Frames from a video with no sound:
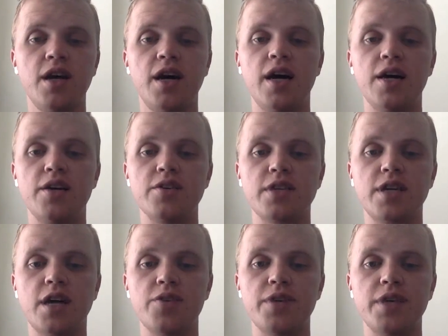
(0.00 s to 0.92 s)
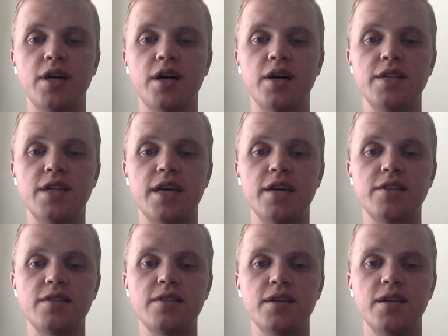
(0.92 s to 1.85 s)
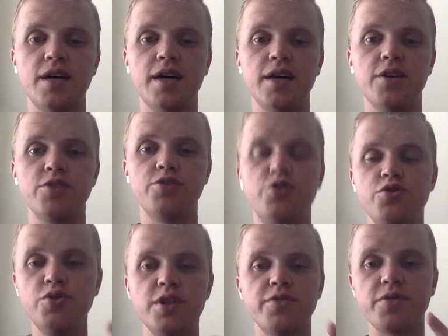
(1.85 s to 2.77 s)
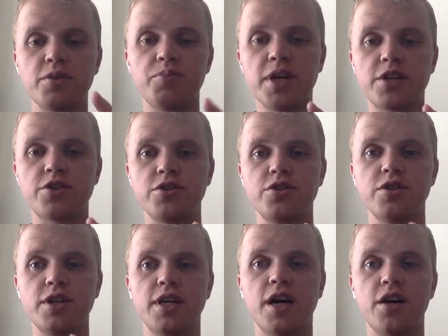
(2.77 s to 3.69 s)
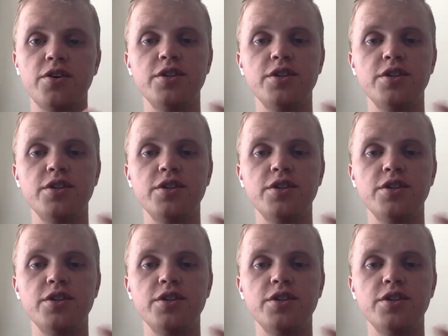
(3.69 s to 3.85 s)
There's a coloring contest. There's 2 different pictures you can color.